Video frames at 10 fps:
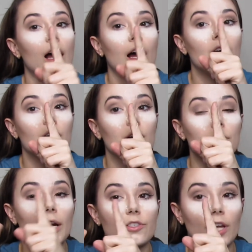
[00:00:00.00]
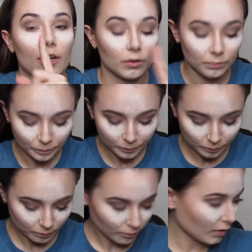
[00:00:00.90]
eyeshadow.
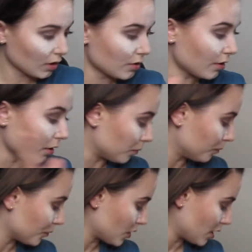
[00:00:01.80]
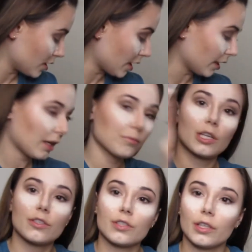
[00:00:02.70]
So take that
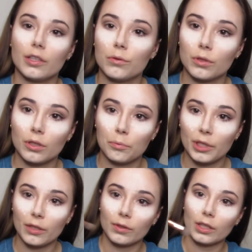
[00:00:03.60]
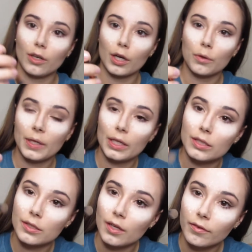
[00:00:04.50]
brush that you were being really dark with
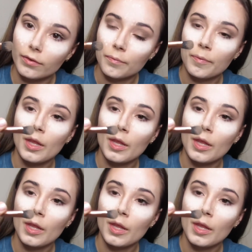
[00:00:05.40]
and stuff,